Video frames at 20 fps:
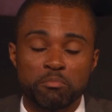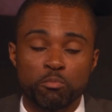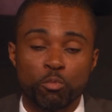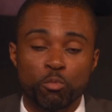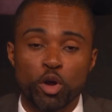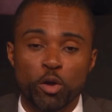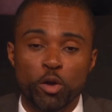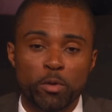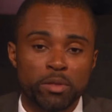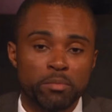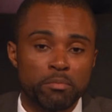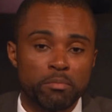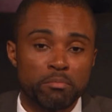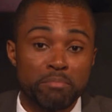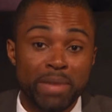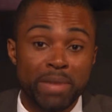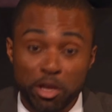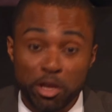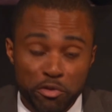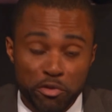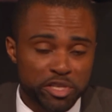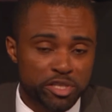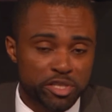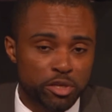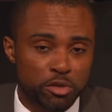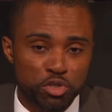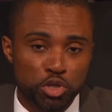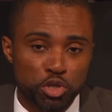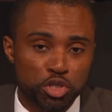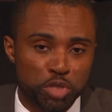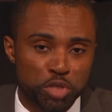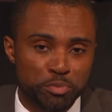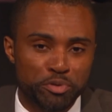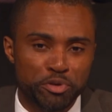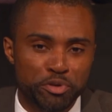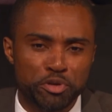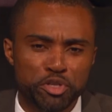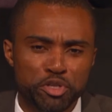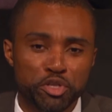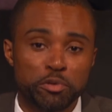work with many other social
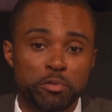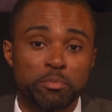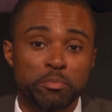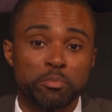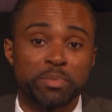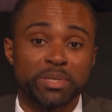entrepreneurs who